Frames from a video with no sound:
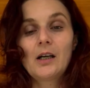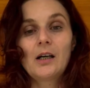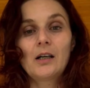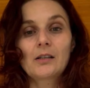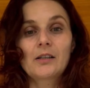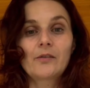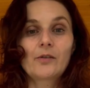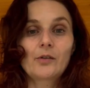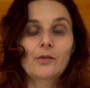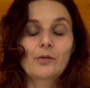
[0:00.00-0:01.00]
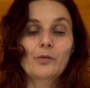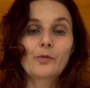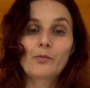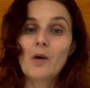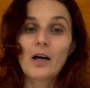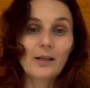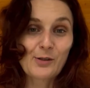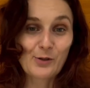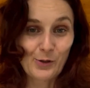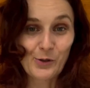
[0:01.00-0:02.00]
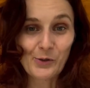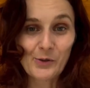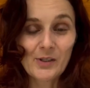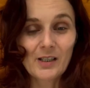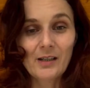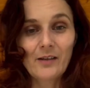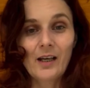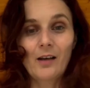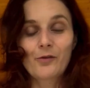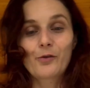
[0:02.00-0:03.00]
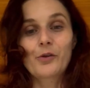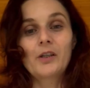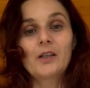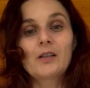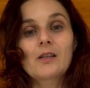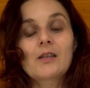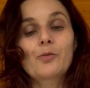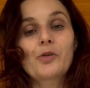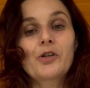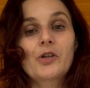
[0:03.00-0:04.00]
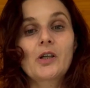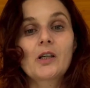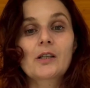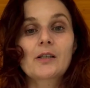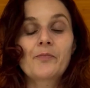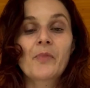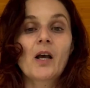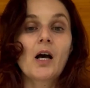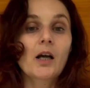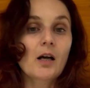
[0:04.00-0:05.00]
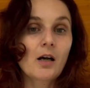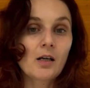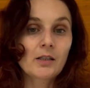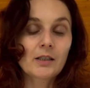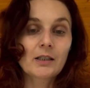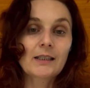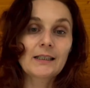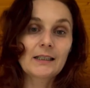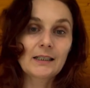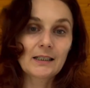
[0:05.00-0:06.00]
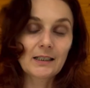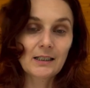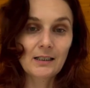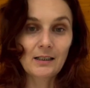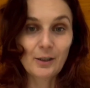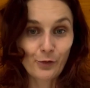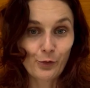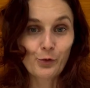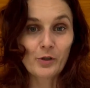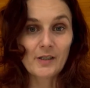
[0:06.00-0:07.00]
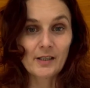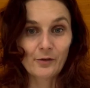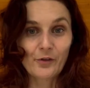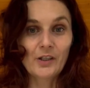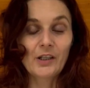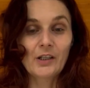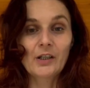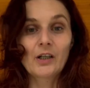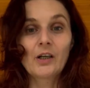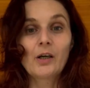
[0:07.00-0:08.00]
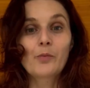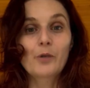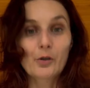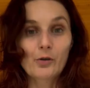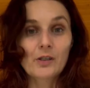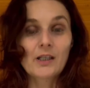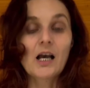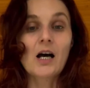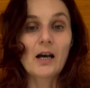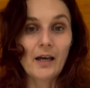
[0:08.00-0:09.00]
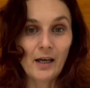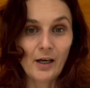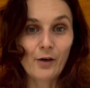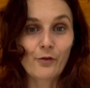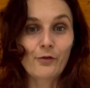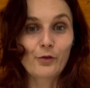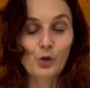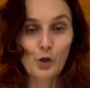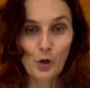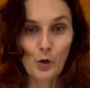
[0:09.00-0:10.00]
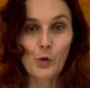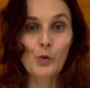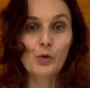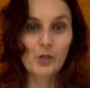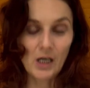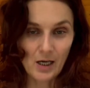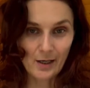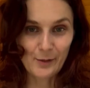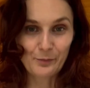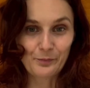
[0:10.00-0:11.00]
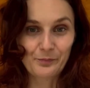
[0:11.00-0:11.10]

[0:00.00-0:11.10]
I'll give you my excuse that I've had for years, which is I can't afford self-care because I have no time.